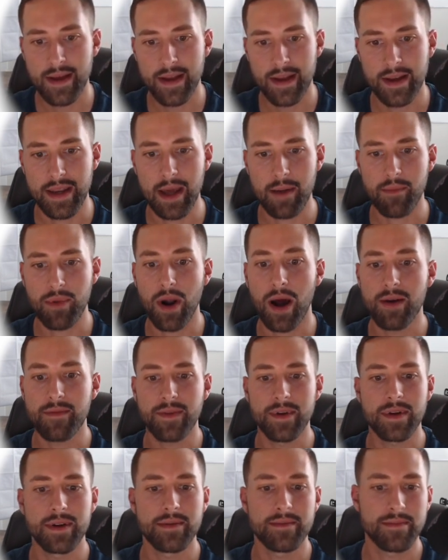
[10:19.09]
Net
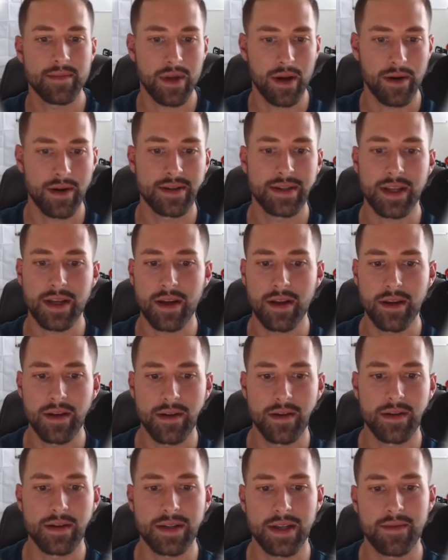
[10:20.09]
profit, here's the good
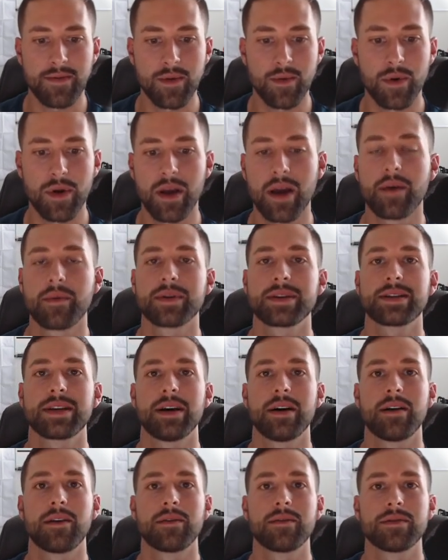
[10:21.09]
news. If you were able to
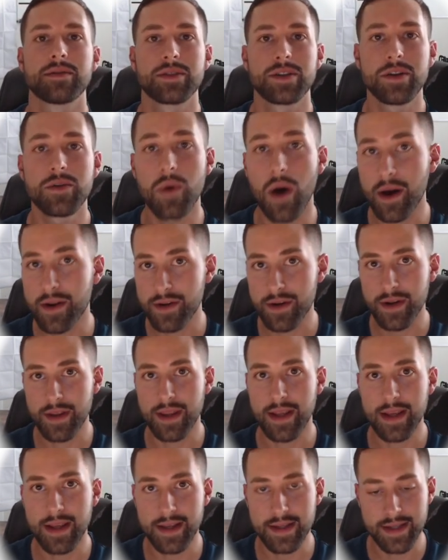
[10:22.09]
sell 200 of
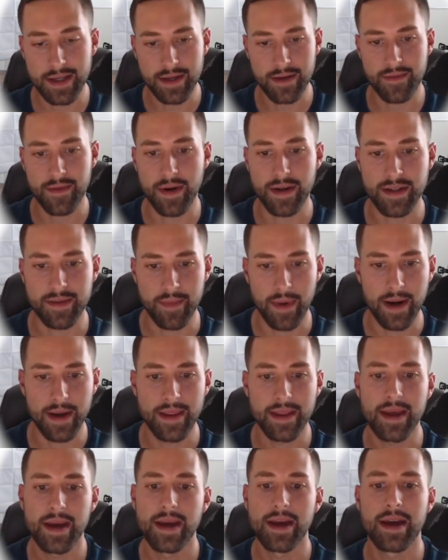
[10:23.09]
these in your first
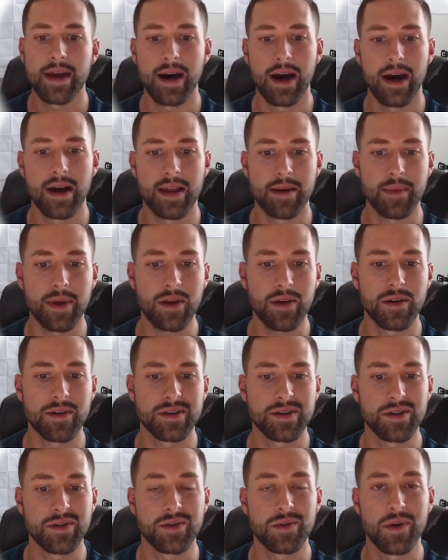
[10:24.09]
month, that'd be close
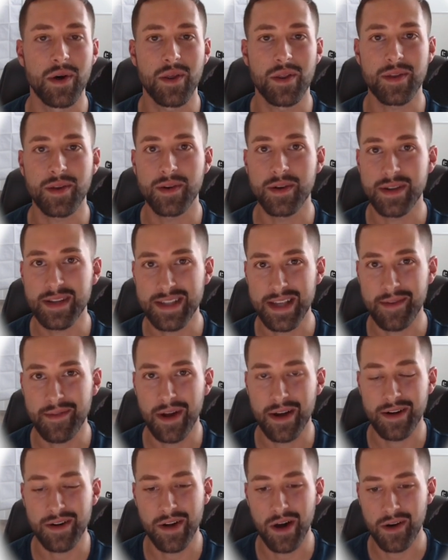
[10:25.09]
to
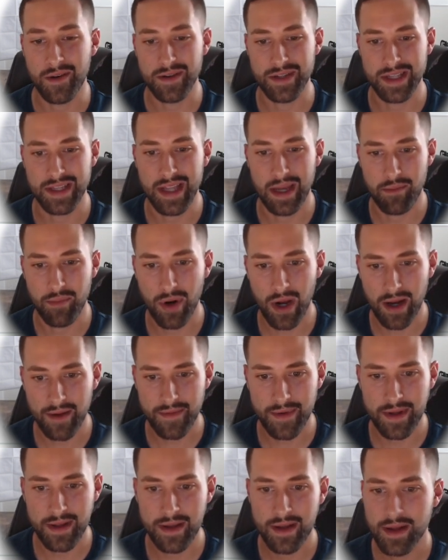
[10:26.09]
$3,700 in net
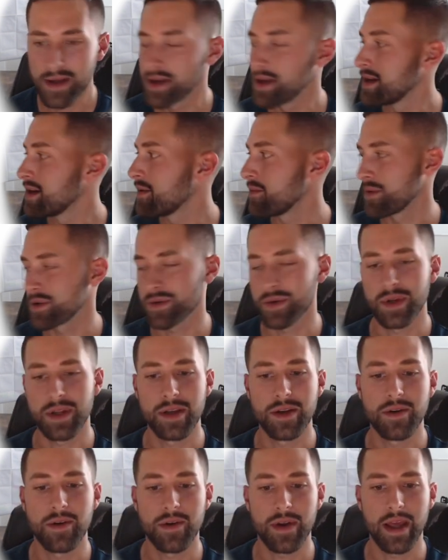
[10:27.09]
profit, which would
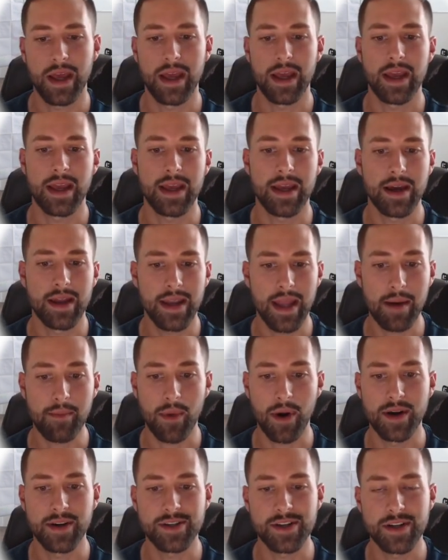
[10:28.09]
yield a net
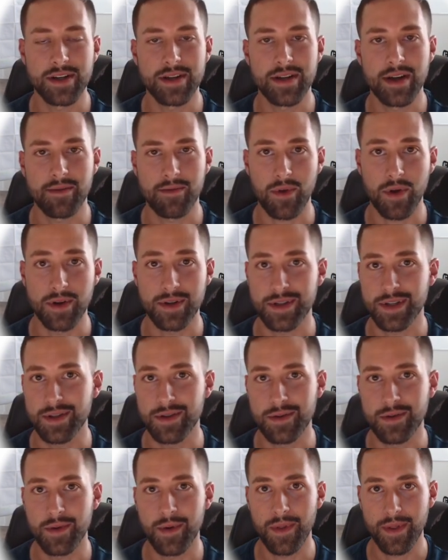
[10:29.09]
margin of close
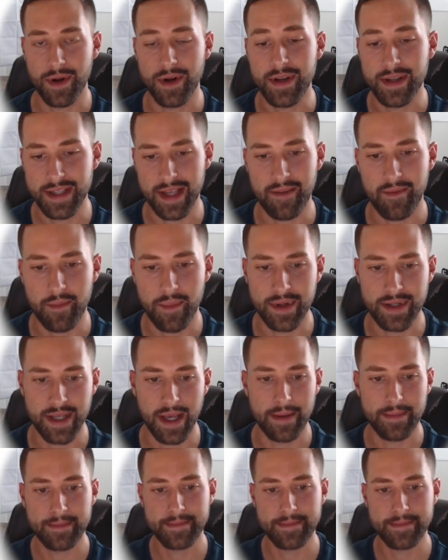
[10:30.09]
to 37%.